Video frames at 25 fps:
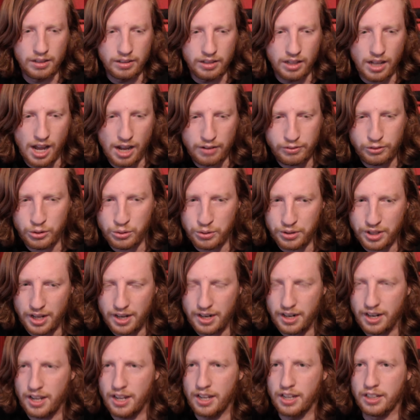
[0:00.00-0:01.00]
After all that,
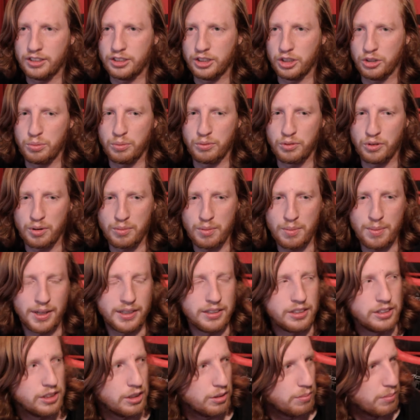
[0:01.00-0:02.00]
and just before I'm about
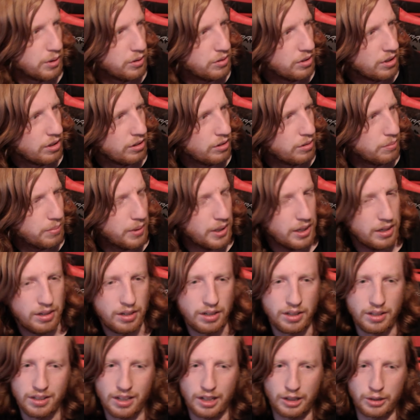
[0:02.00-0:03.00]
to chuck my son into bed,
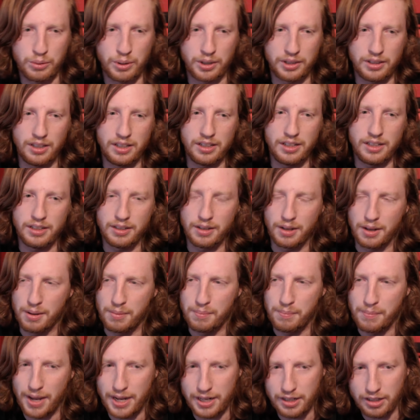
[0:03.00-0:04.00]
I quickly
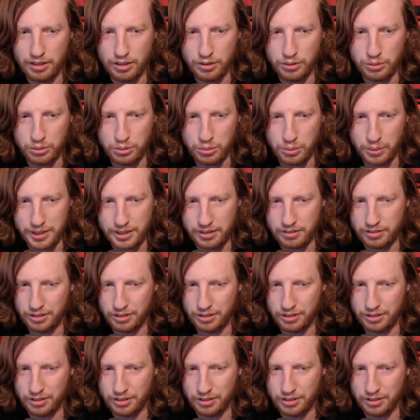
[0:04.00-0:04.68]
made a little tweet to